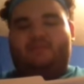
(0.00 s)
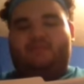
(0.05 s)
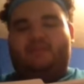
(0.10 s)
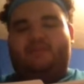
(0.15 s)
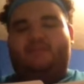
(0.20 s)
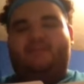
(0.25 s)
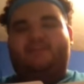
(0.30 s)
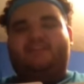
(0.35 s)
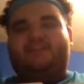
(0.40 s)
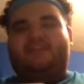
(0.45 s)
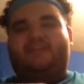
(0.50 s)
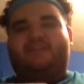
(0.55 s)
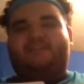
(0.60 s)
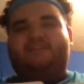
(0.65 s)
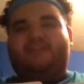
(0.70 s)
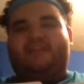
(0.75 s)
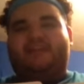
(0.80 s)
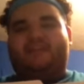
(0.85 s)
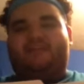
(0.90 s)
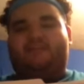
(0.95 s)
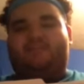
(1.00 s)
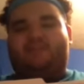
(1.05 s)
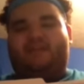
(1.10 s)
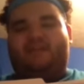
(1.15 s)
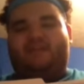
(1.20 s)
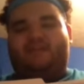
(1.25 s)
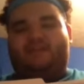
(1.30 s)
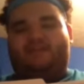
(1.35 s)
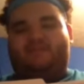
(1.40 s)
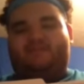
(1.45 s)
in the south side of the
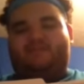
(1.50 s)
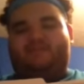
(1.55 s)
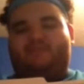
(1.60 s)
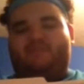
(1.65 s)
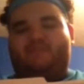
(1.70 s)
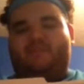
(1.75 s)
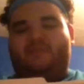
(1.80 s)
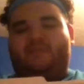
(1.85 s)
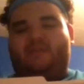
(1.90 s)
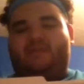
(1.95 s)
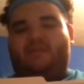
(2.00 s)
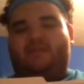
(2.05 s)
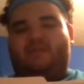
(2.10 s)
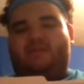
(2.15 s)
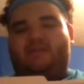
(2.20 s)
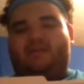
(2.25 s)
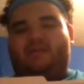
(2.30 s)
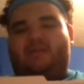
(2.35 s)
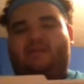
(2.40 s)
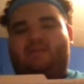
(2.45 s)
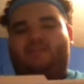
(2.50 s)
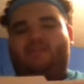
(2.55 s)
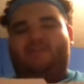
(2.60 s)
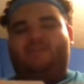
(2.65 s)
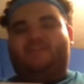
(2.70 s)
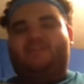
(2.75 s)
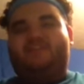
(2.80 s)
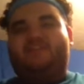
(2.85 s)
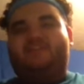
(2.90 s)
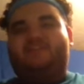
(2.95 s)
bracket. And now
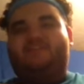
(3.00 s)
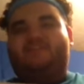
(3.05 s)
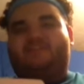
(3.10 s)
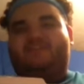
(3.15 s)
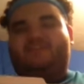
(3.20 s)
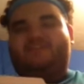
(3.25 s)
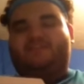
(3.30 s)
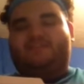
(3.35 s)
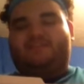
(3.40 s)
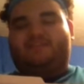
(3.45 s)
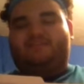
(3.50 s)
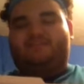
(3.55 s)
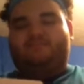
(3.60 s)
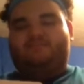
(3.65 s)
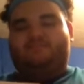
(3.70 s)
Michigan and Tulsa.